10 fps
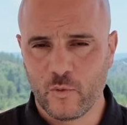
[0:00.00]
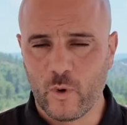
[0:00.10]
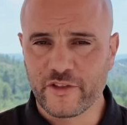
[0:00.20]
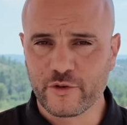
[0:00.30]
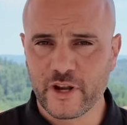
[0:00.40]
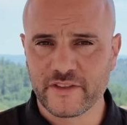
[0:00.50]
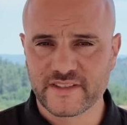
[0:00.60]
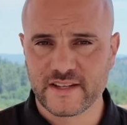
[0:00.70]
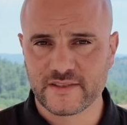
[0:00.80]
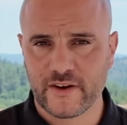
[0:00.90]
Whether or not the
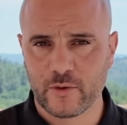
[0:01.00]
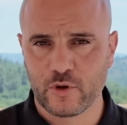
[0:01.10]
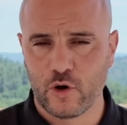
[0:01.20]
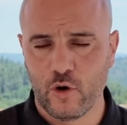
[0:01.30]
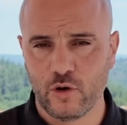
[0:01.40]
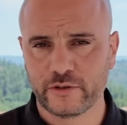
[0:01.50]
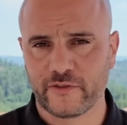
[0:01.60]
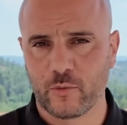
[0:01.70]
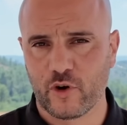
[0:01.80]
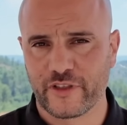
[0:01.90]
ceasefire will hold
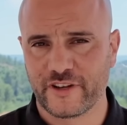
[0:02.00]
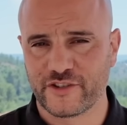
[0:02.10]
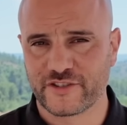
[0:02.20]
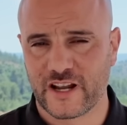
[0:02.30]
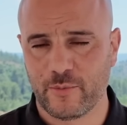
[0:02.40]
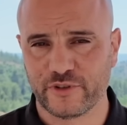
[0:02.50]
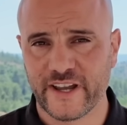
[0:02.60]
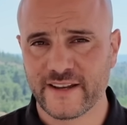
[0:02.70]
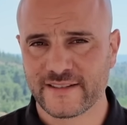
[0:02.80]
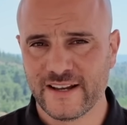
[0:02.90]
for more than just a couple
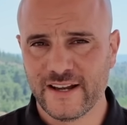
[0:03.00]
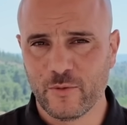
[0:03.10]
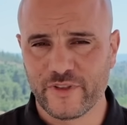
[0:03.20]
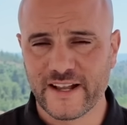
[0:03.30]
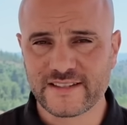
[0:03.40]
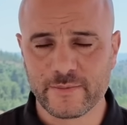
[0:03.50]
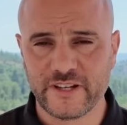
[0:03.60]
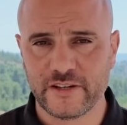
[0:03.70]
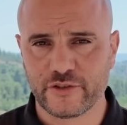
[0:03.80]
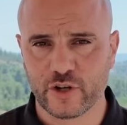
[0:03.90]
days, well, that's to
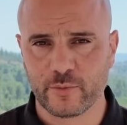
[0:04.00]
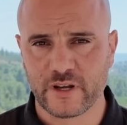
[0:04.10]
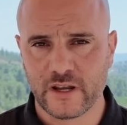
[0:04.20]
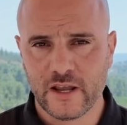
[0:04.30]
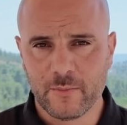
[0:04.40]
be determined.